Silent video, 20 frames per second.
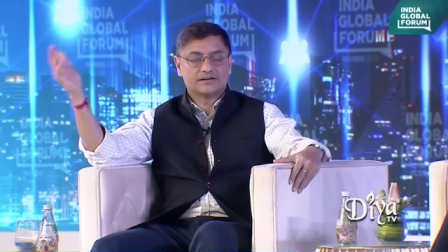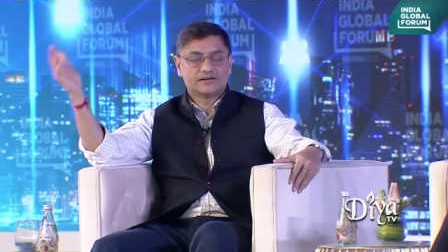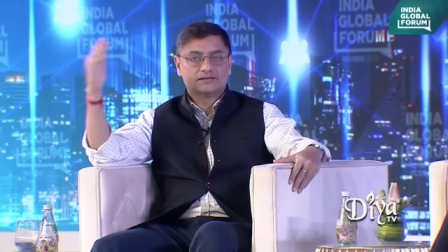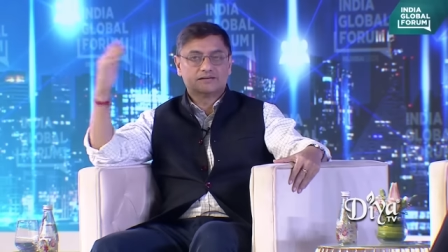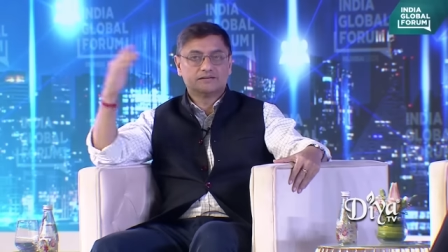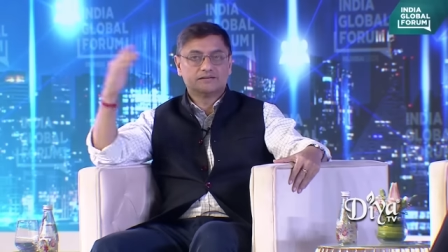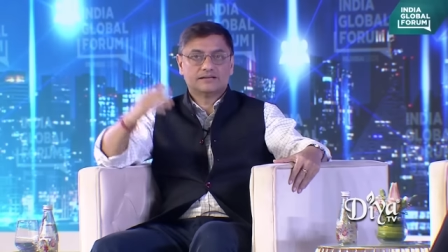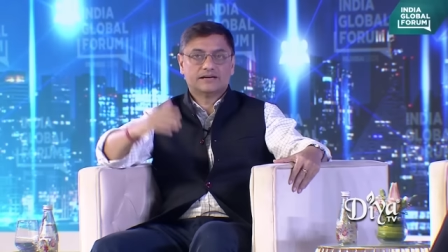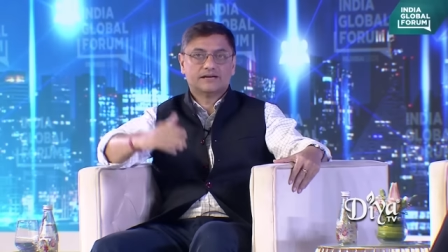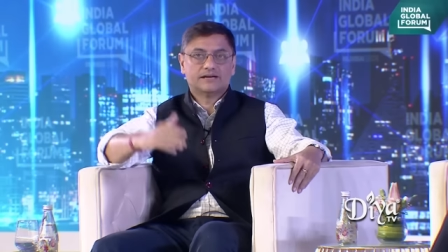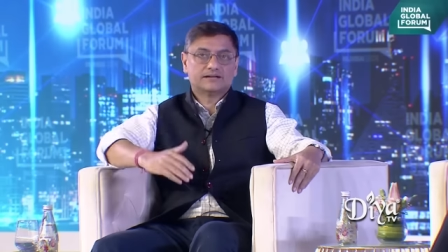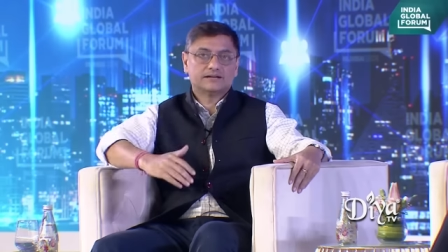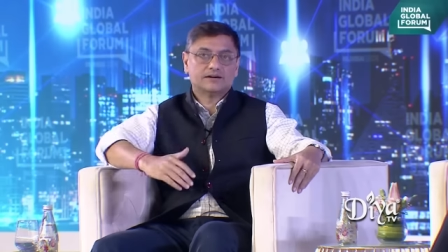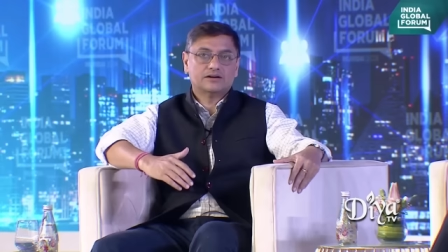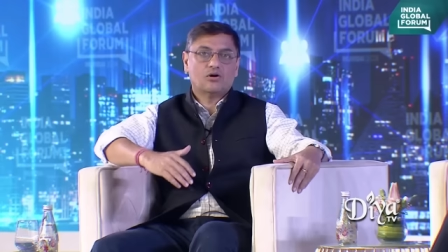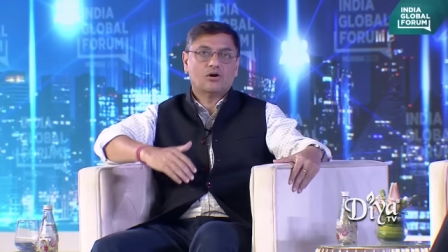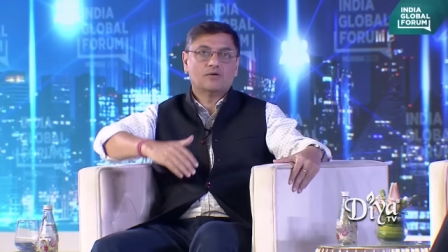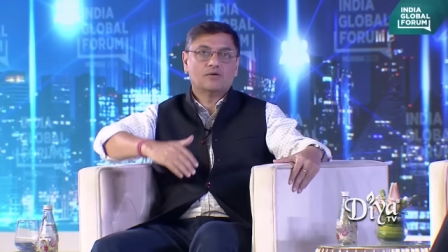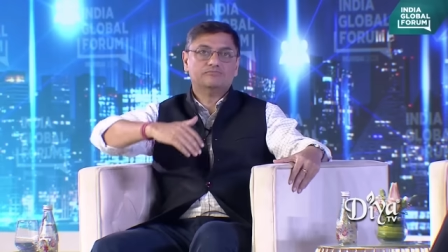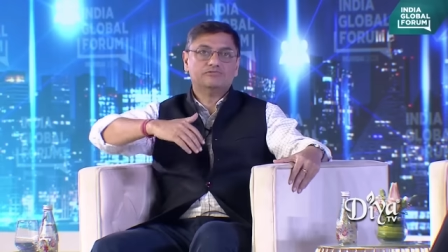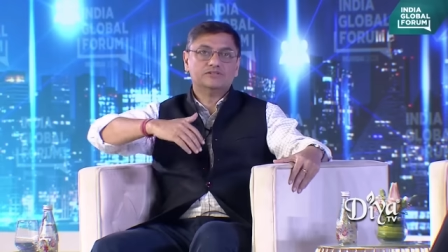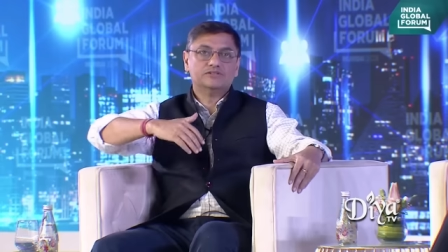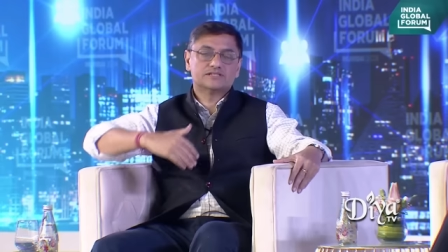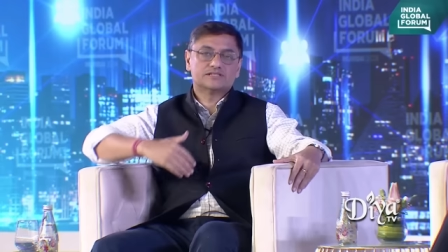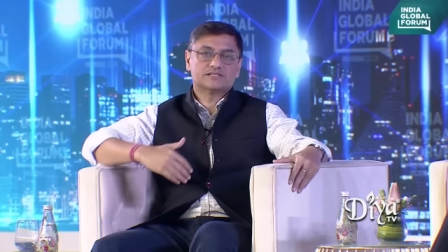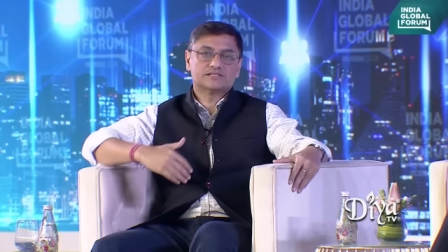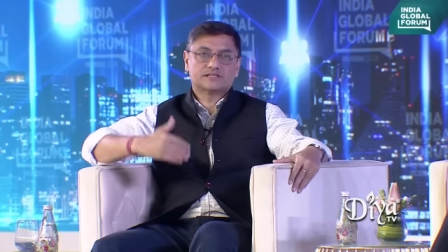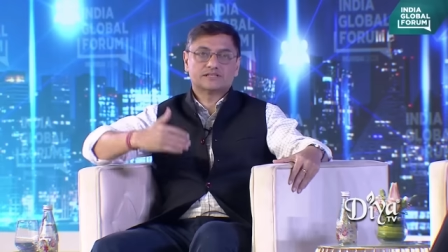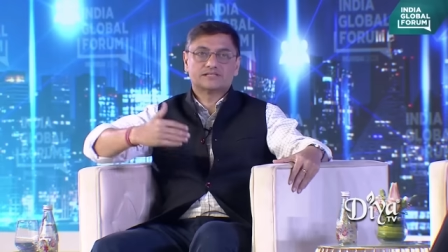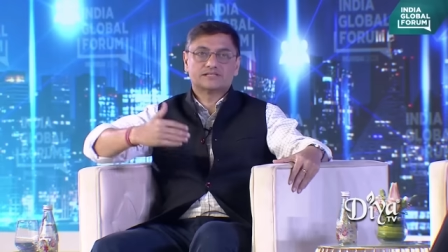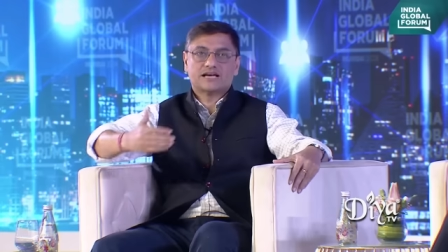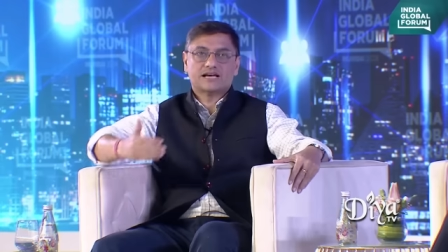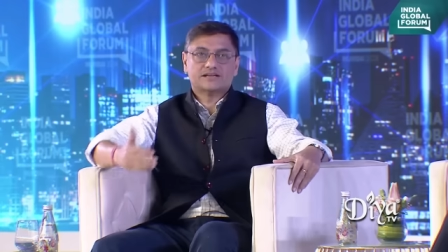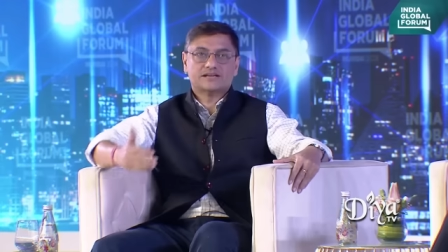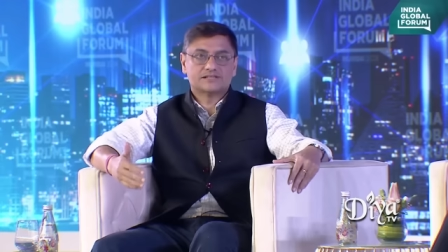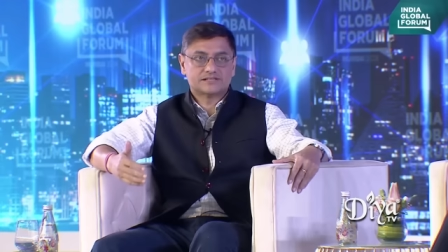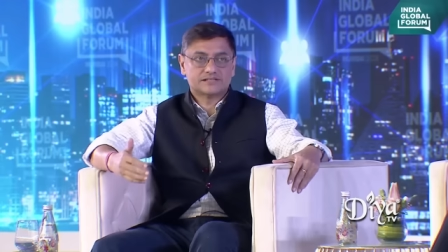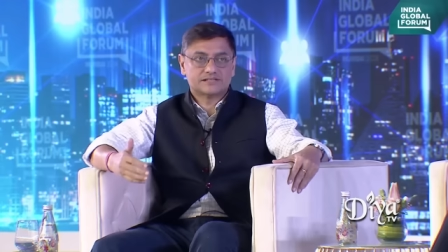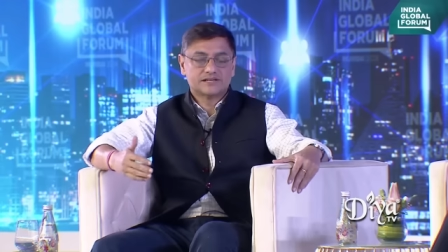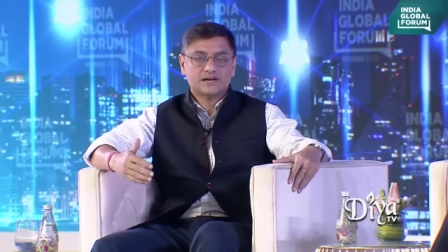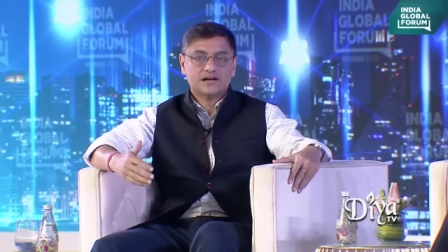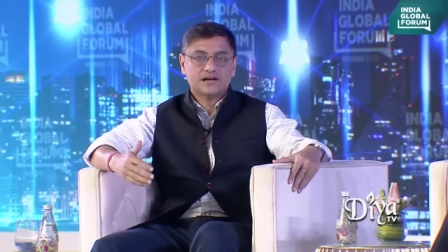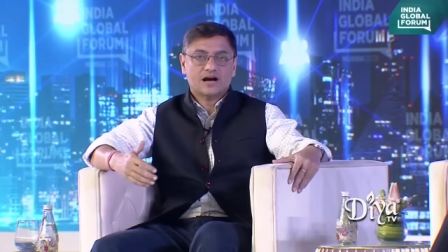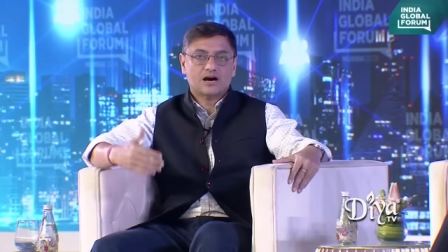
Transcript: and their obvious success